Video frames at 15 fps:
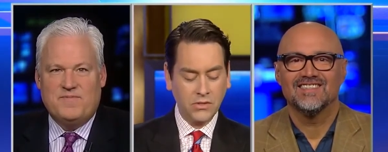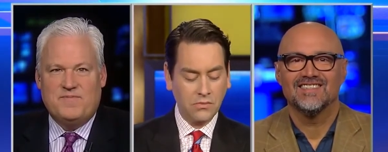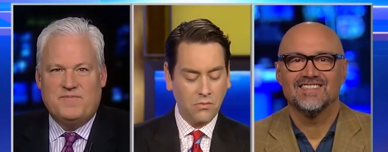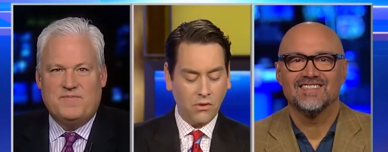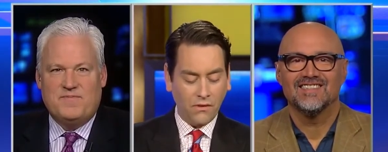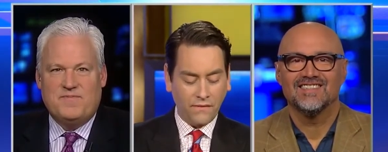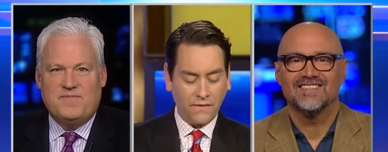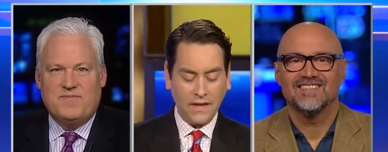
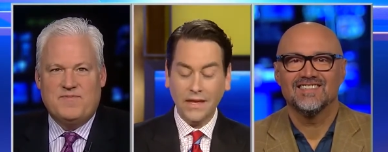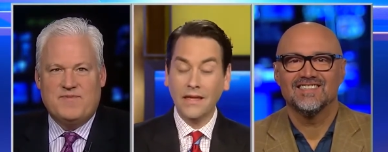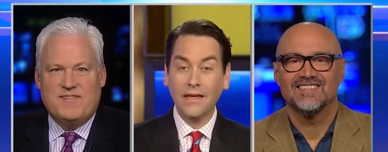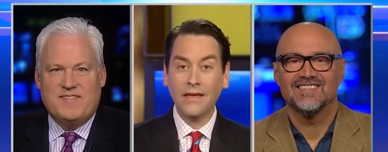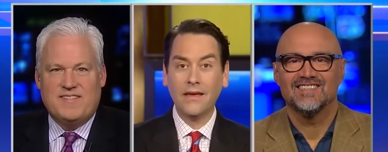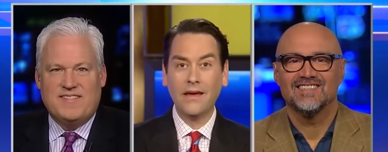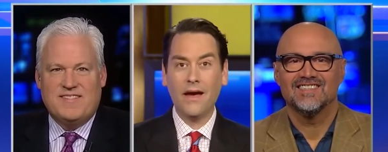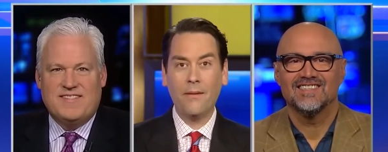Speaker 1: Murphy
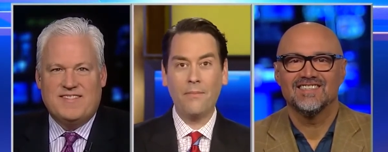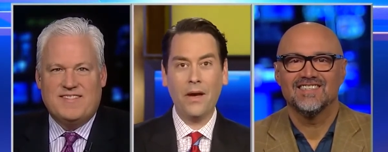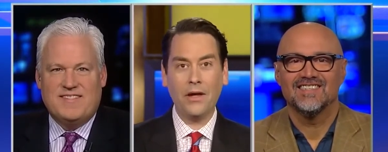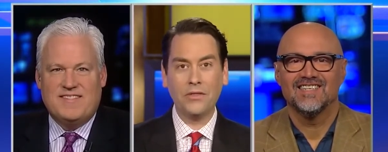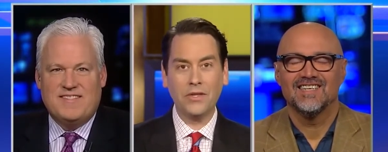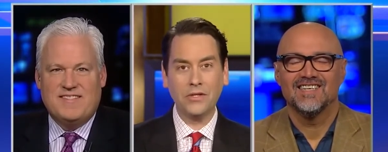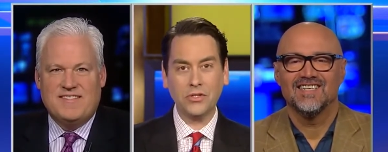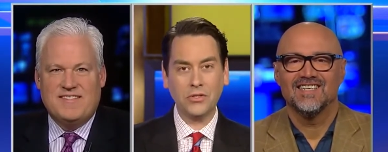
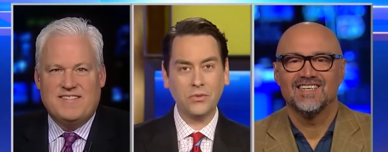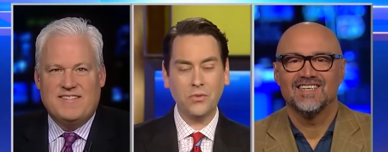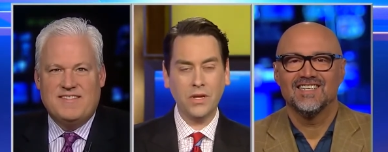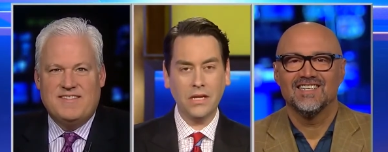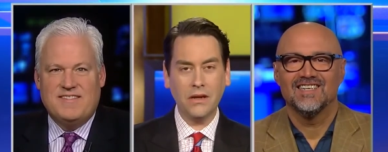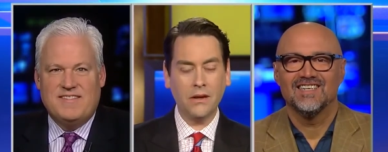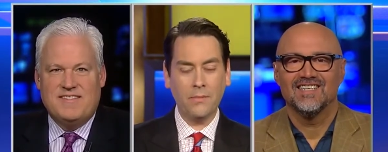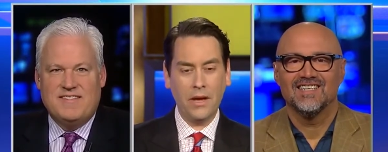about this
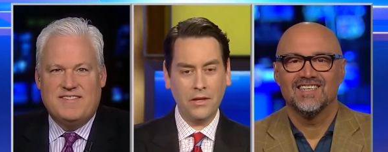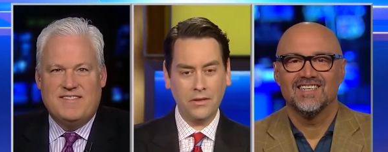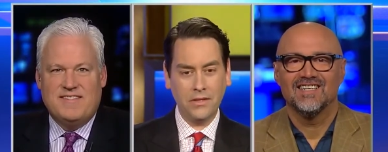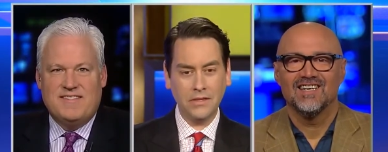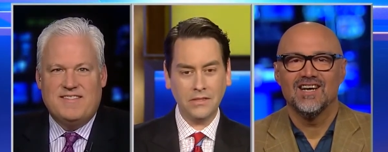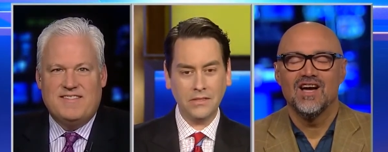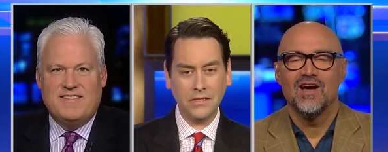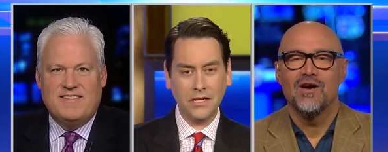tweet, about
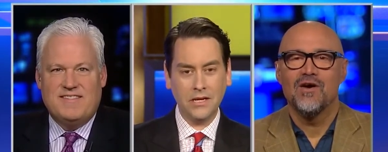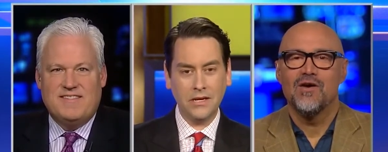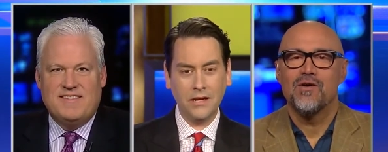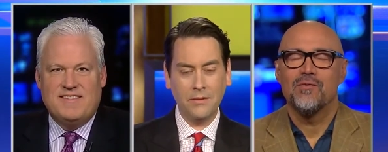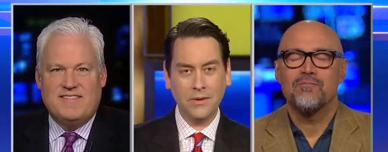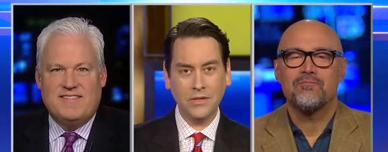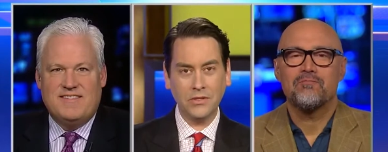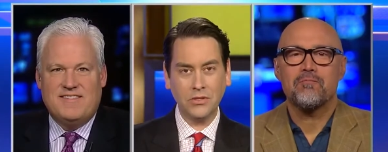this, uh,
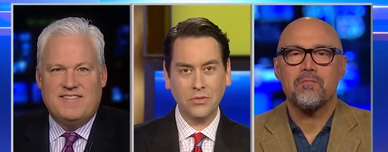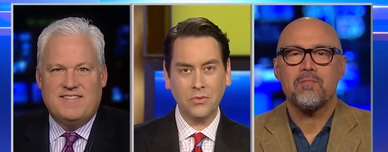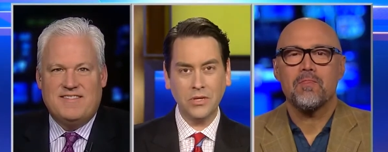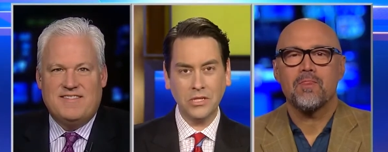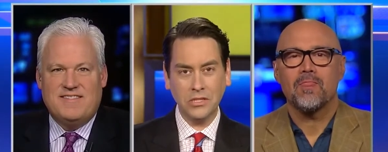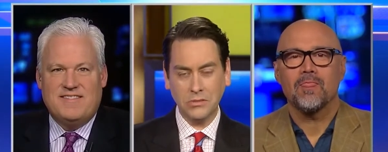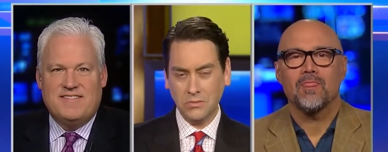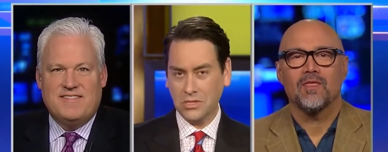about this tweet,
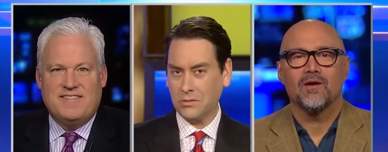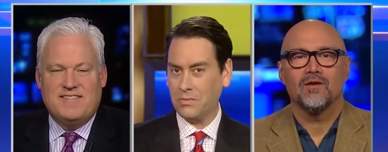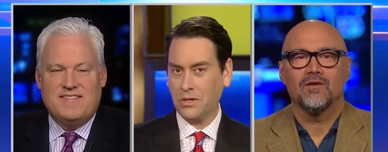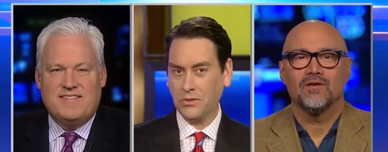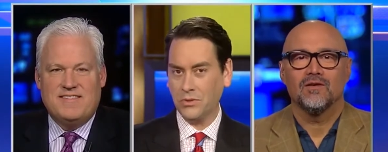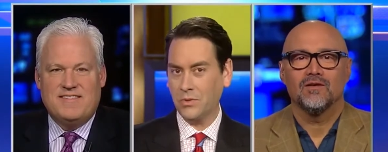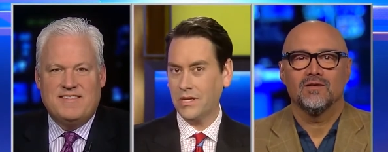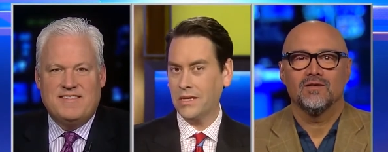this
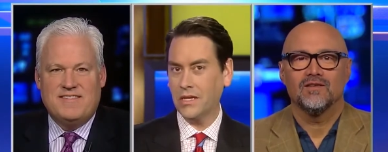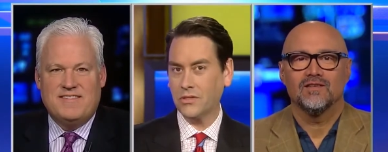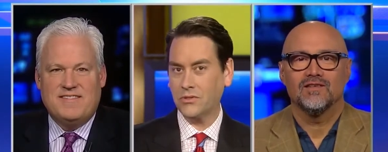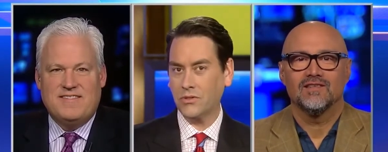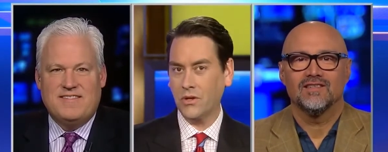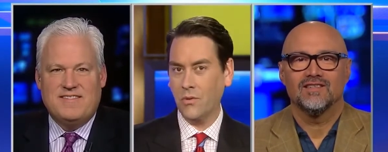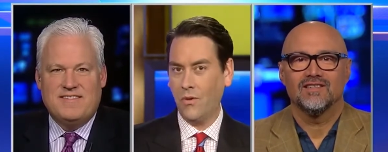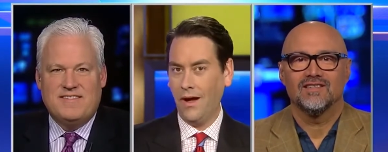misspelled tweet
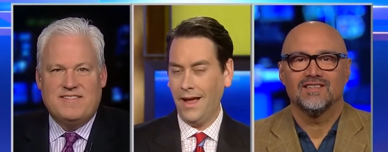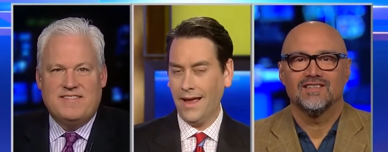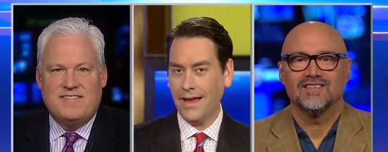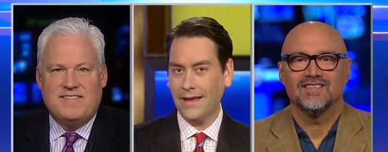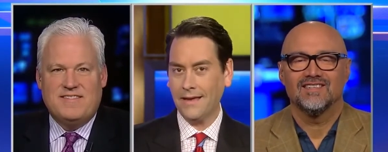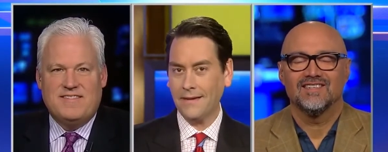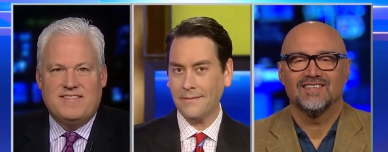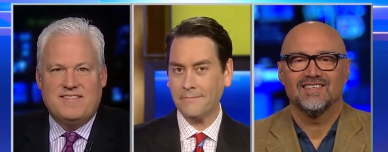yesterday. Why?
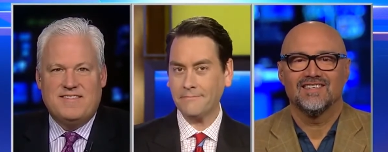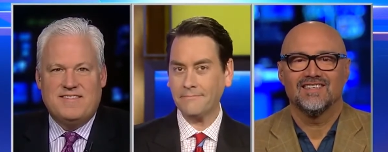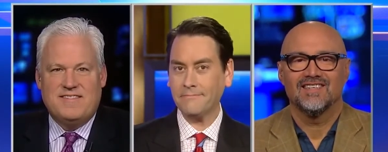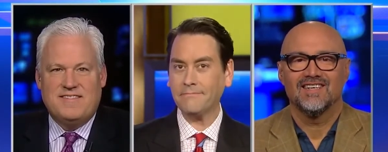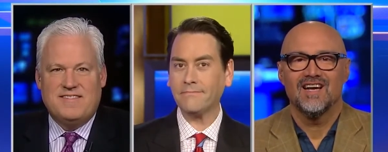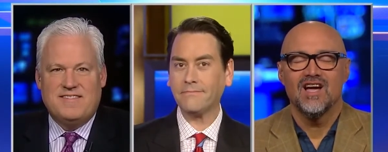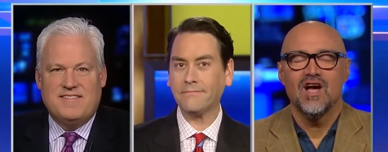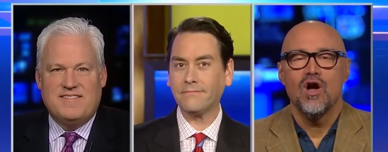
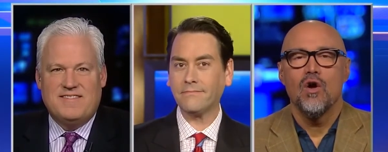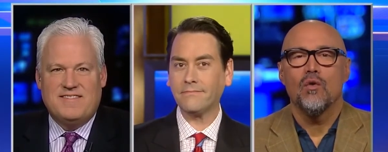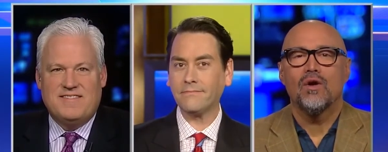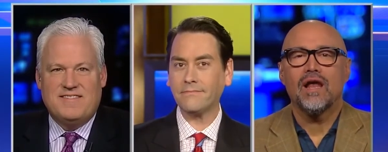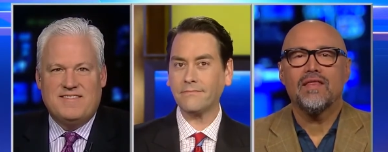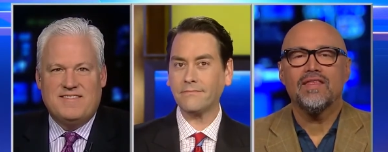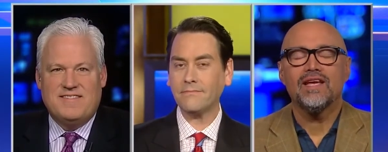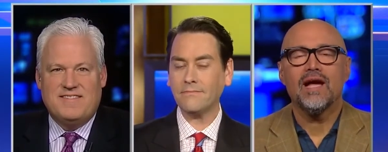
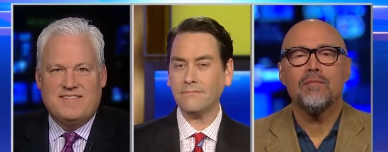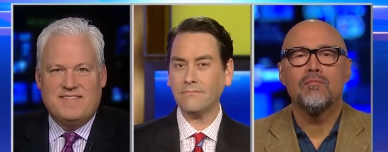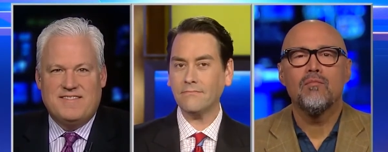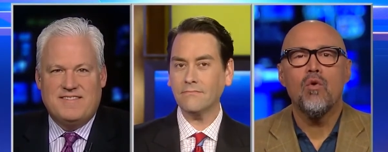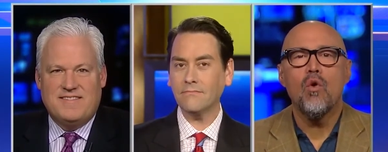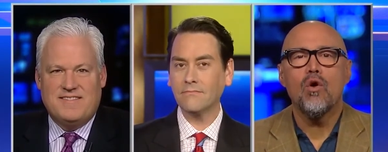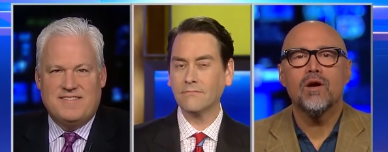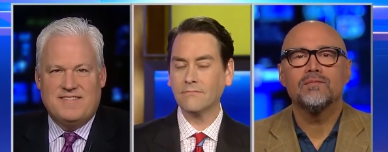
Speaker 2: Well, I think I'm
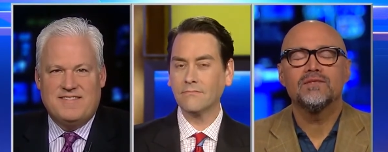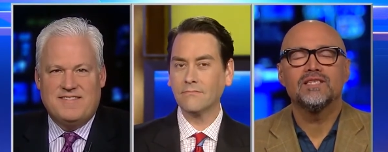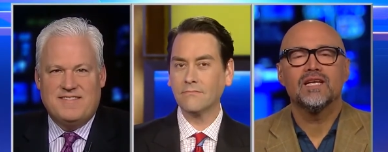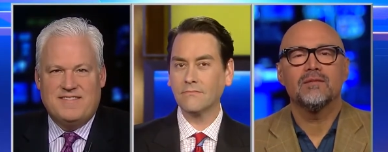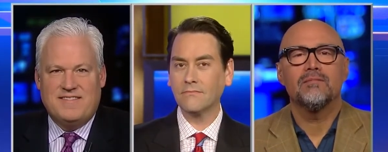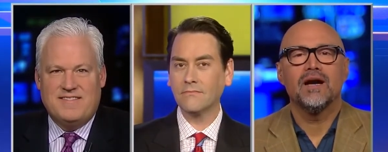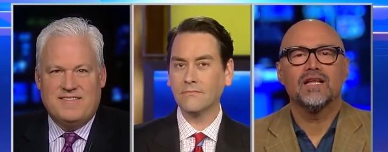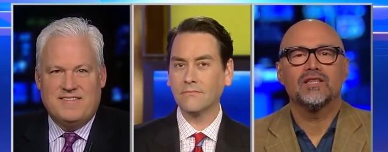more upset
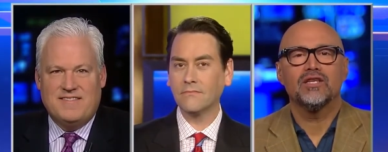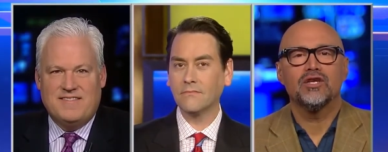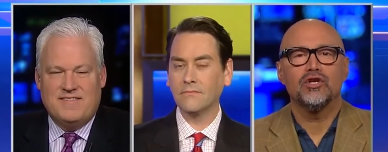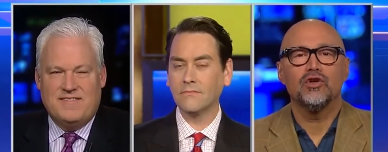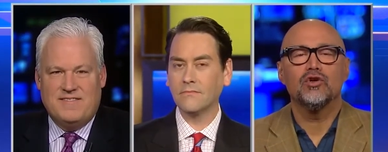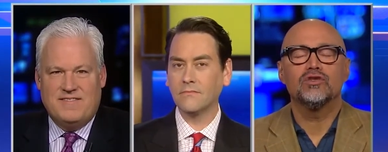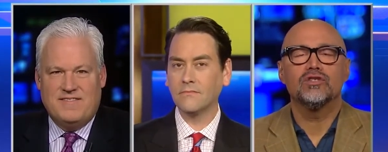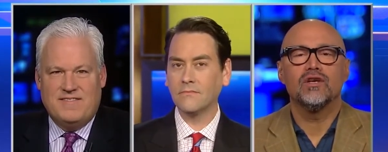about the
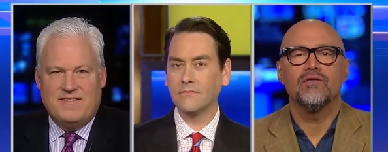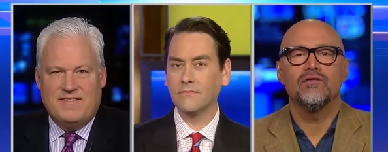use of